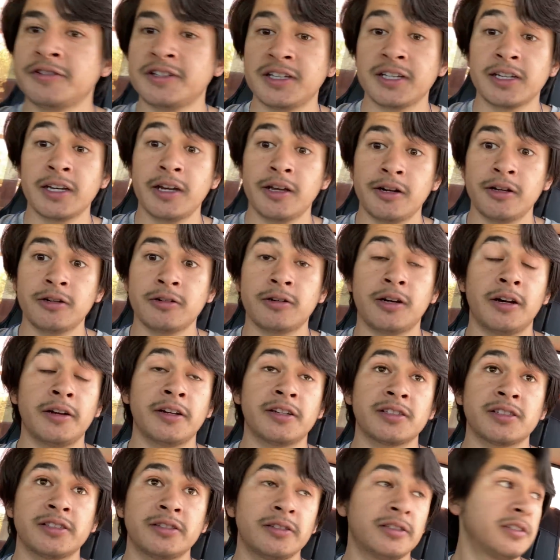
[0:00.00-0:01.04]
the ghetto,
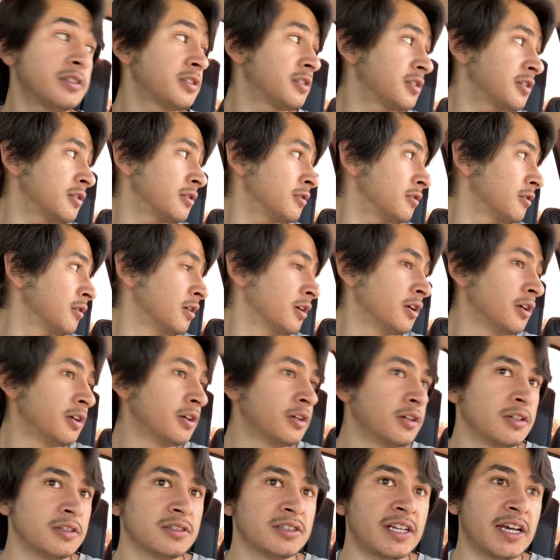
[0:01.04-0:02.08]
honestly. So
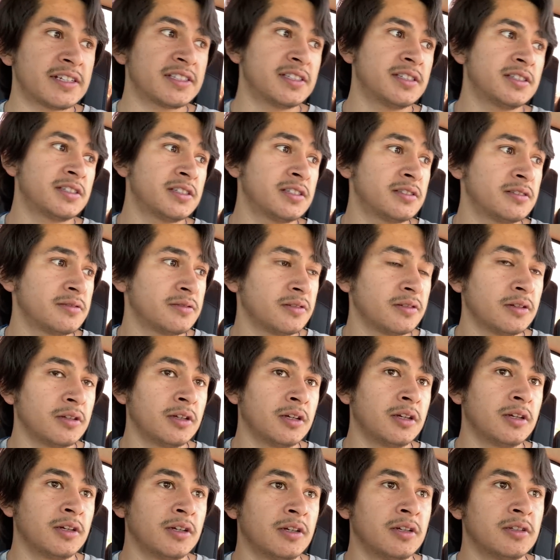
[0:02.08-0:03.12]
Texas is
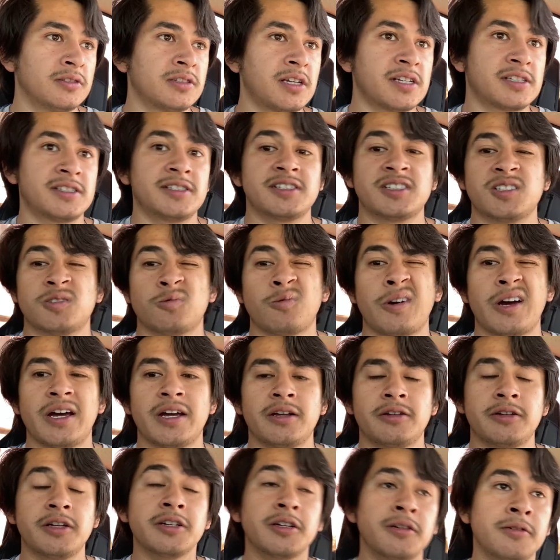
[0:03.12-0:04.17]

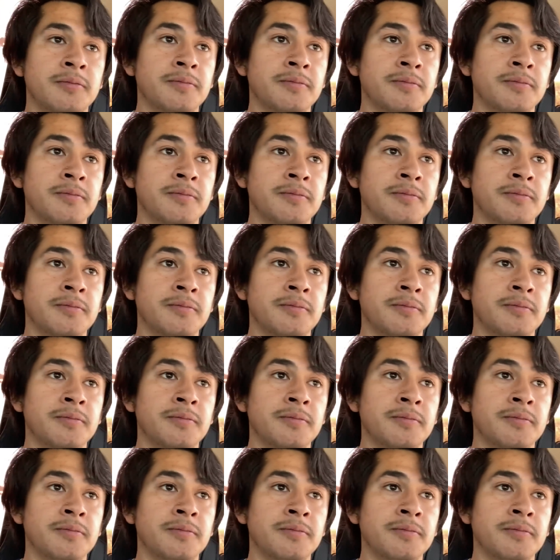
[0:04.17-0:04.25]
wildin'.